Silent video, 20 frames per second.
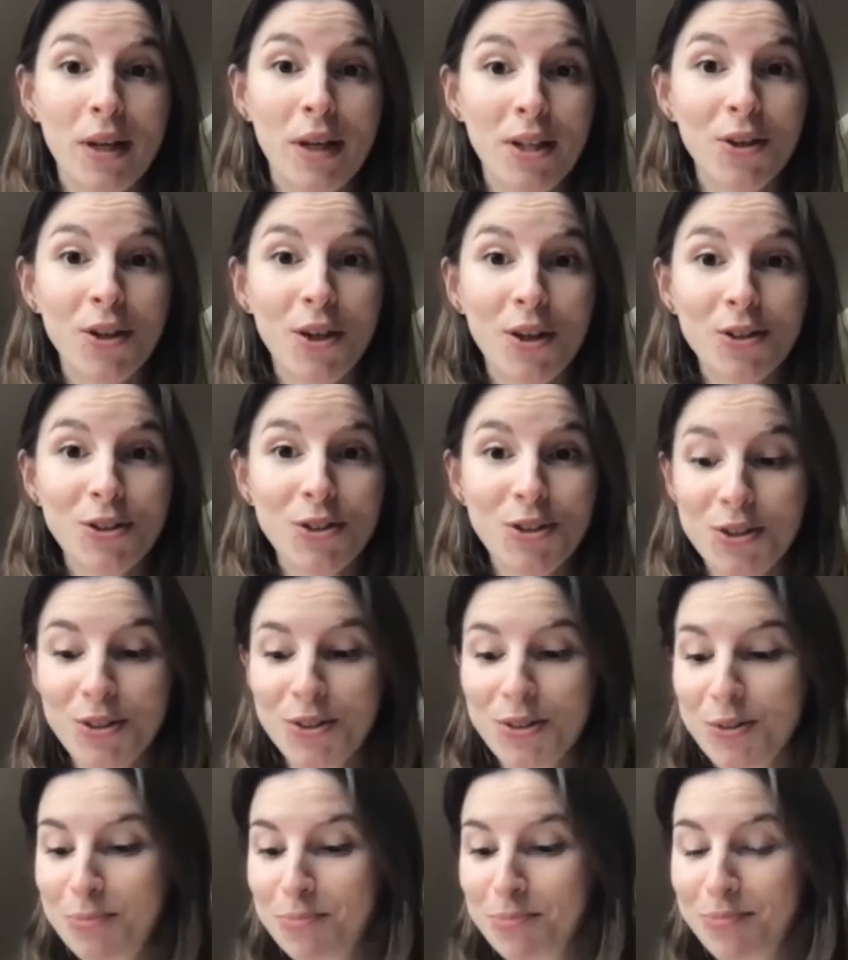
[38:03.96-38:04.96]
you go
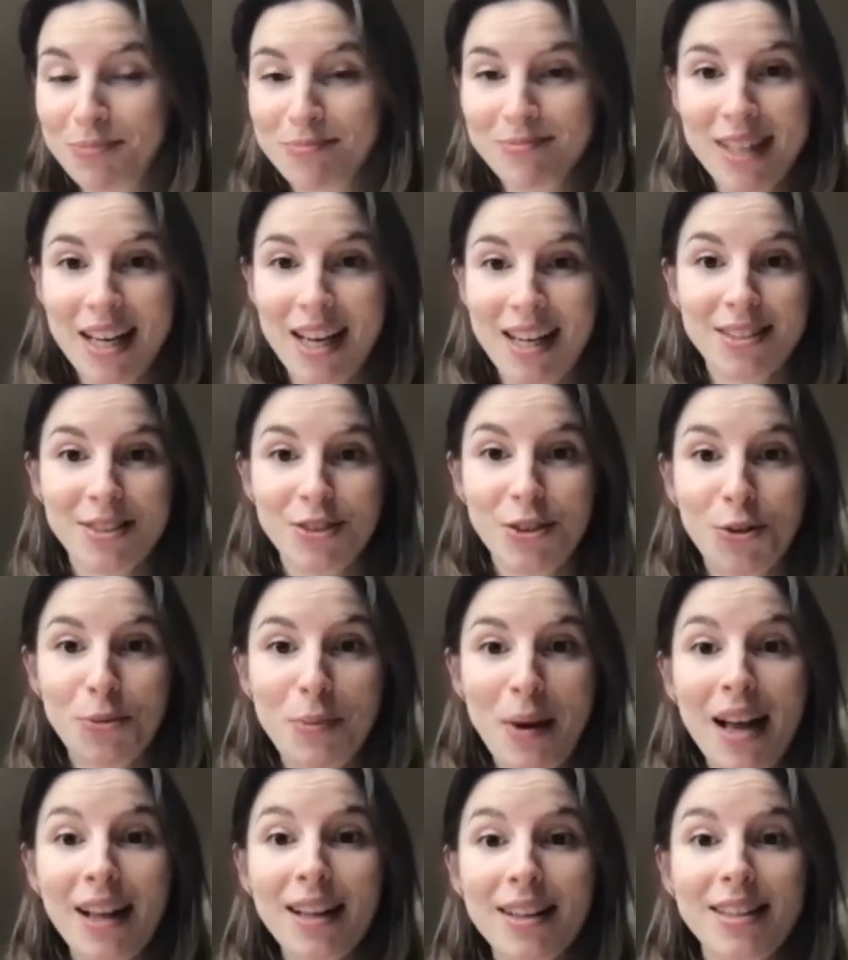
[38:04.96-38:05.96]
to cast your
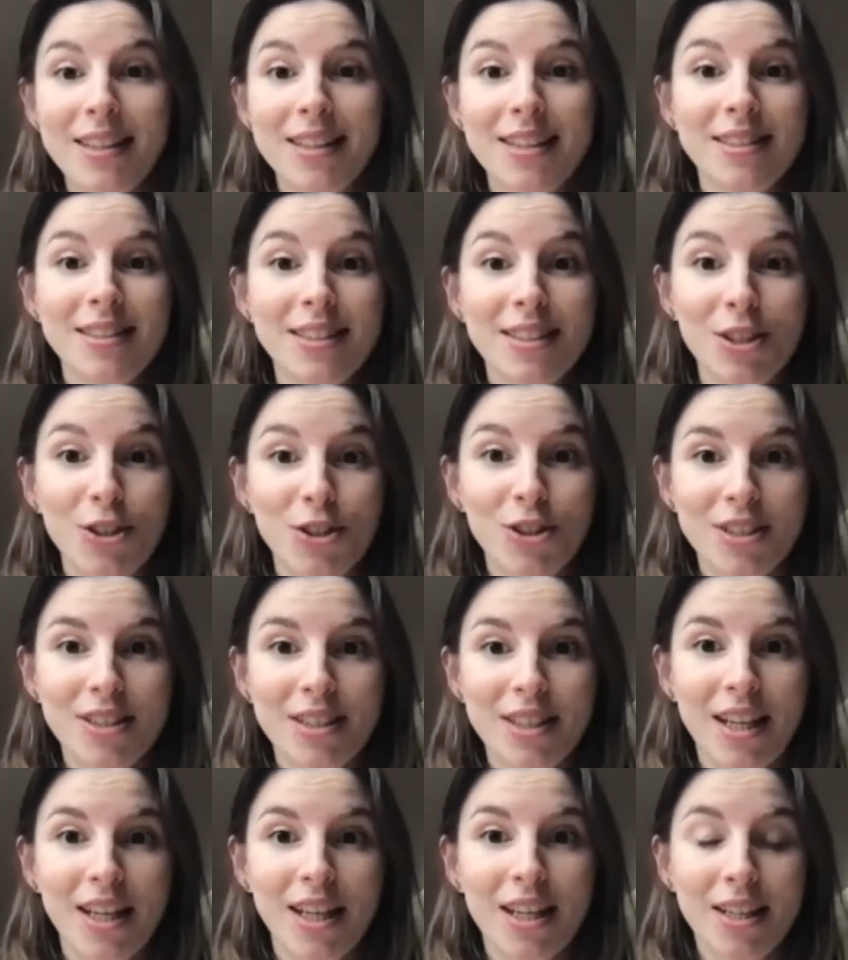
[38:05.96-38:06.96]
ballot, you're
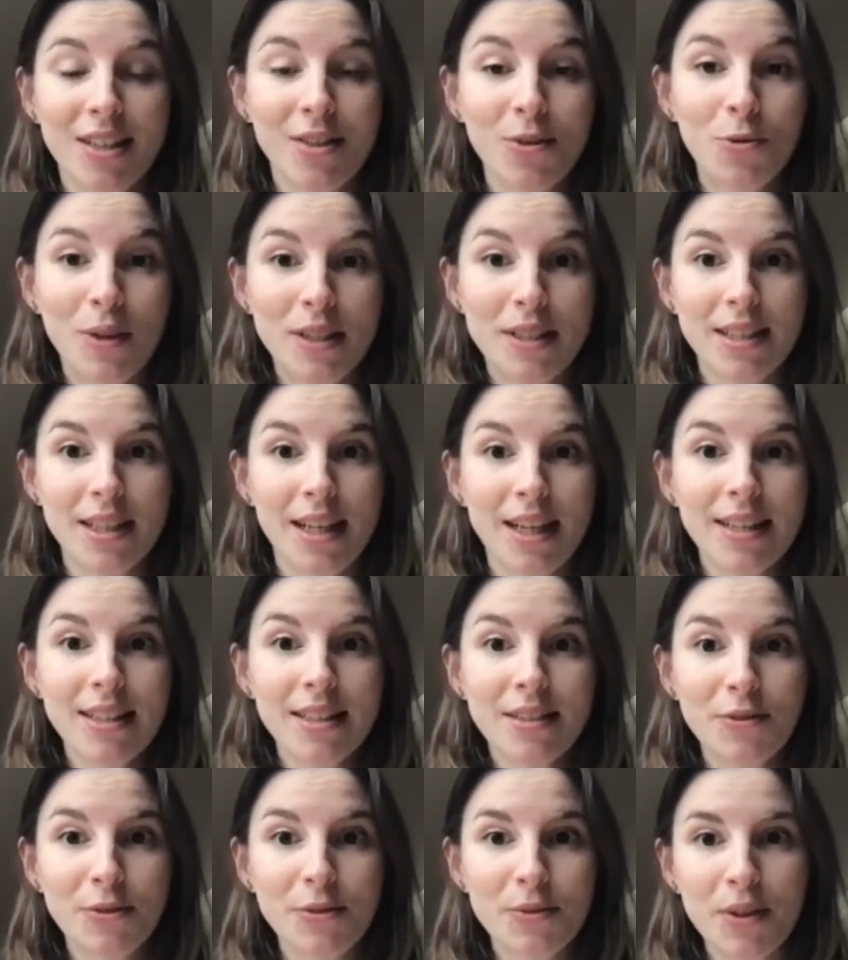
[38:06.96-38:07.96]
saying what kind
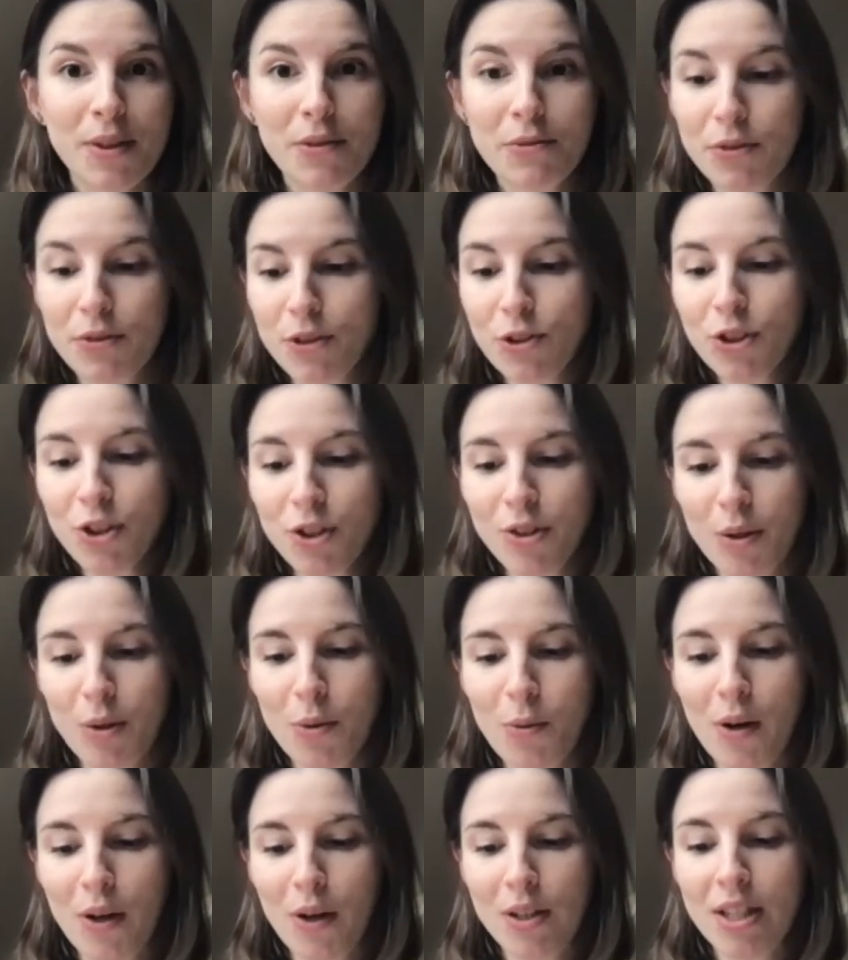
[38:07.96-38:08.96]
of future you
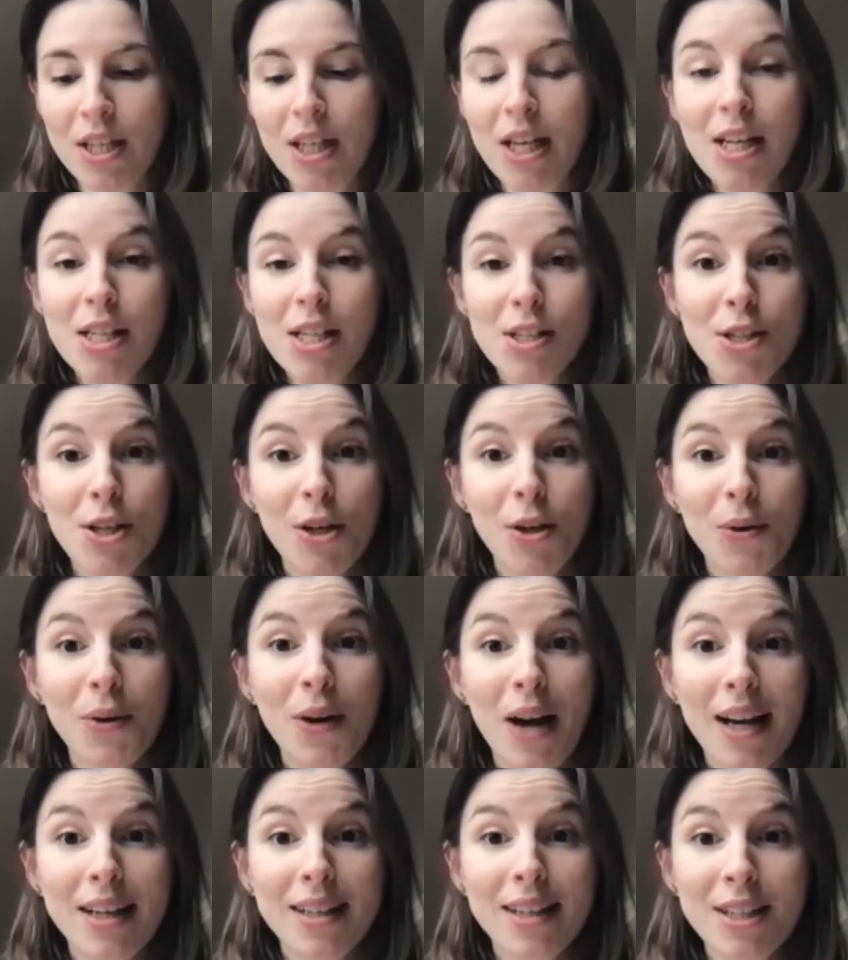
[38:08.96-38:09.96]
want. So
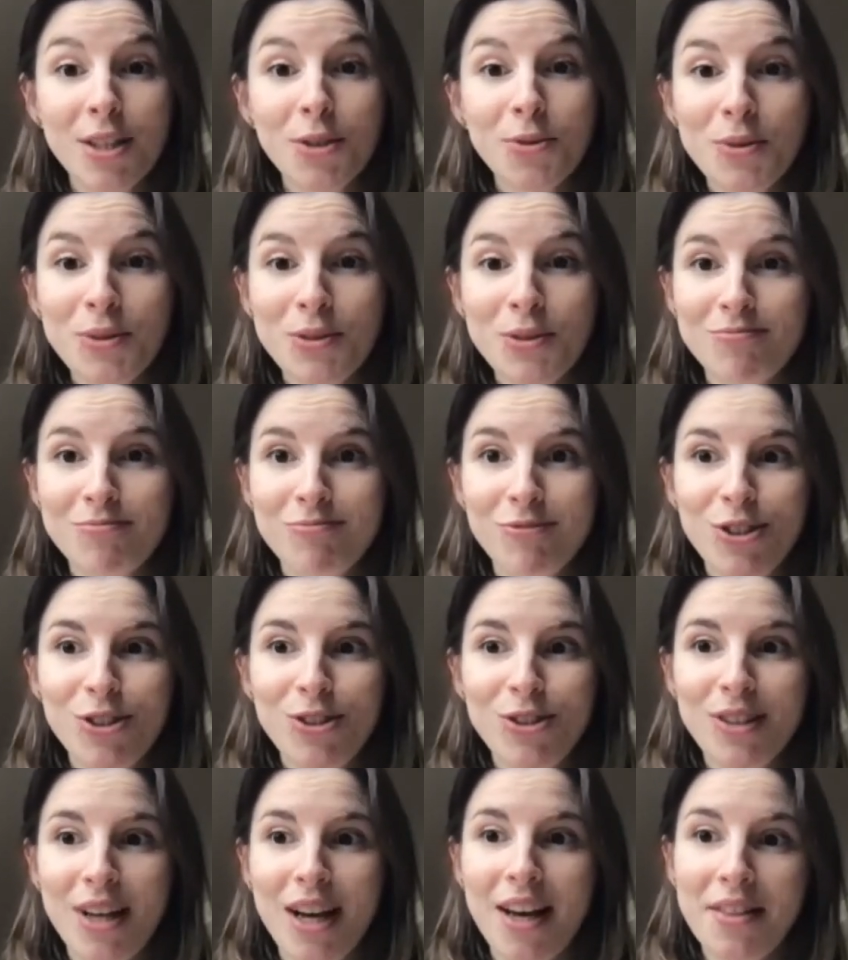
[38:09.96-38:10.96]
I
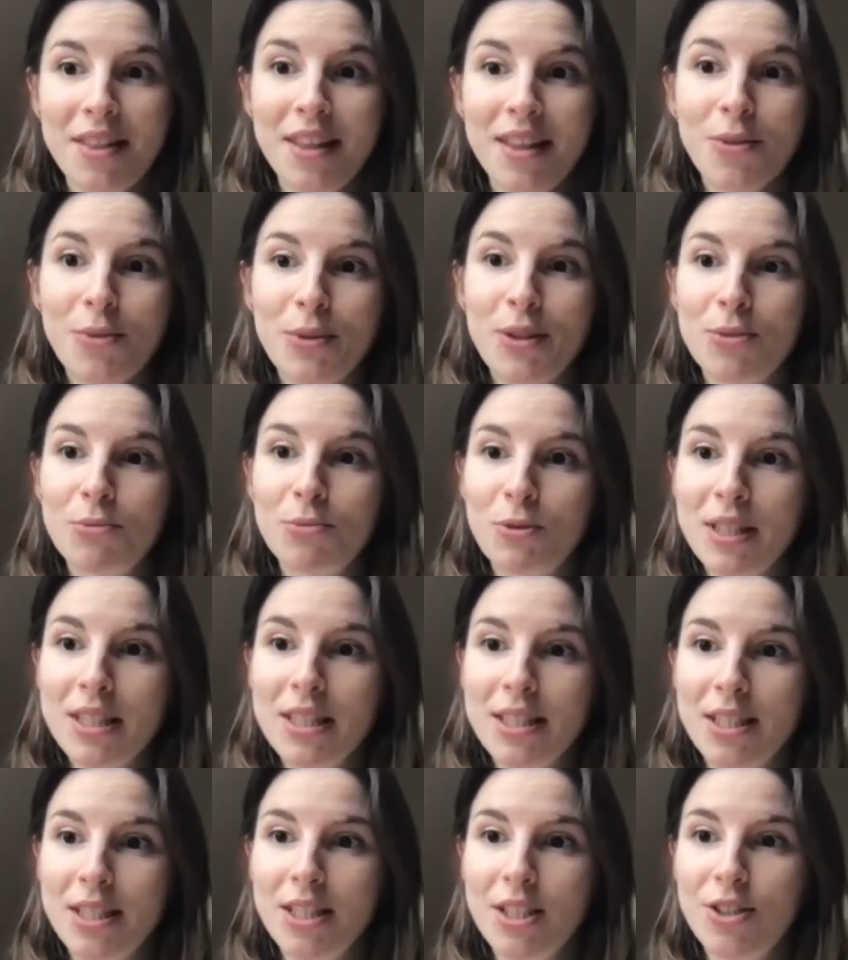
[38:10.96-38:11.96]
think we
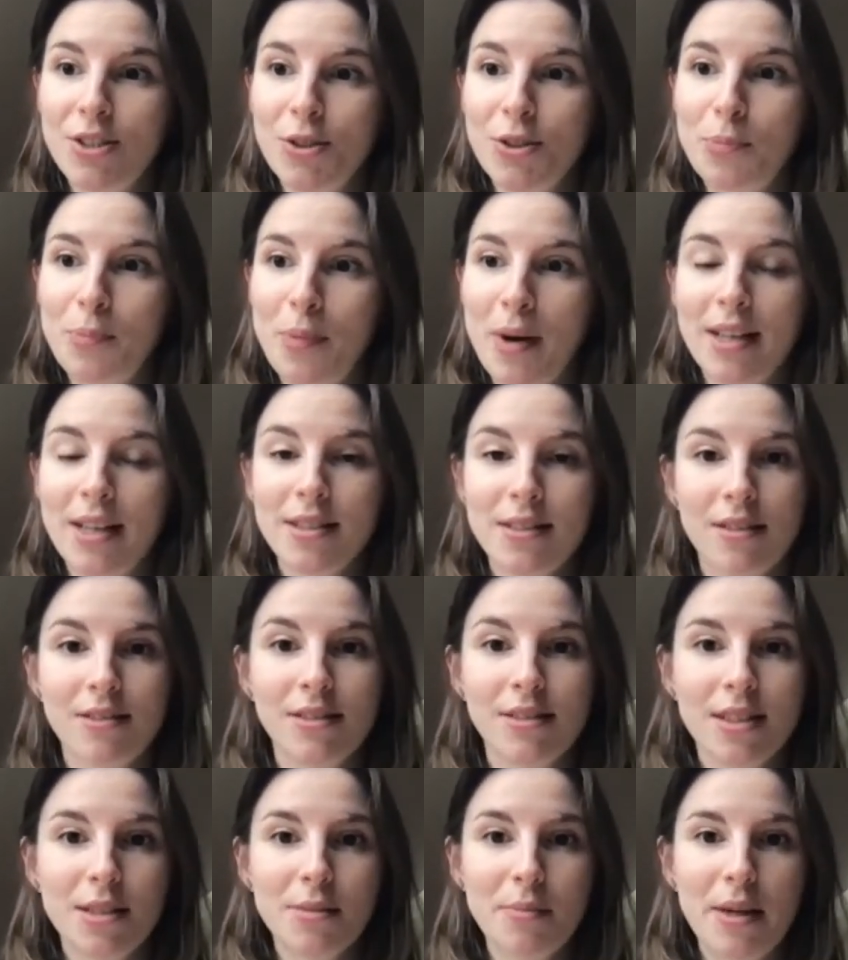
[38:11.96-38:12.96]
really need to pass on
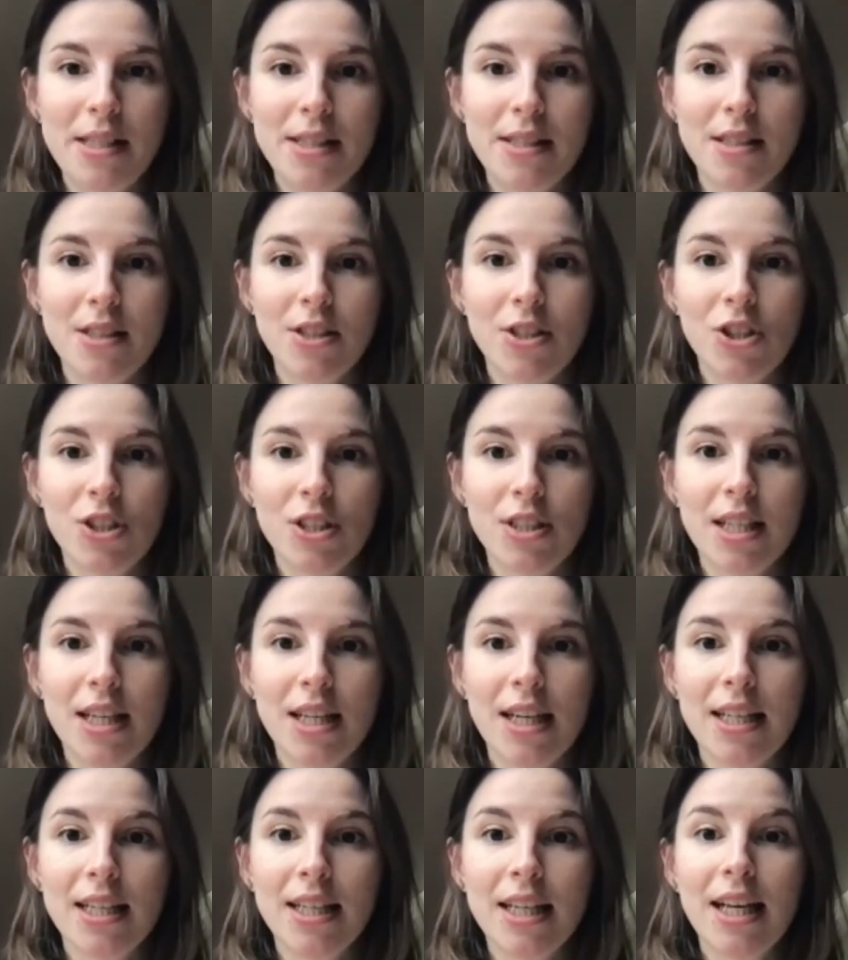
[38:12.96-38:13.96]
this message that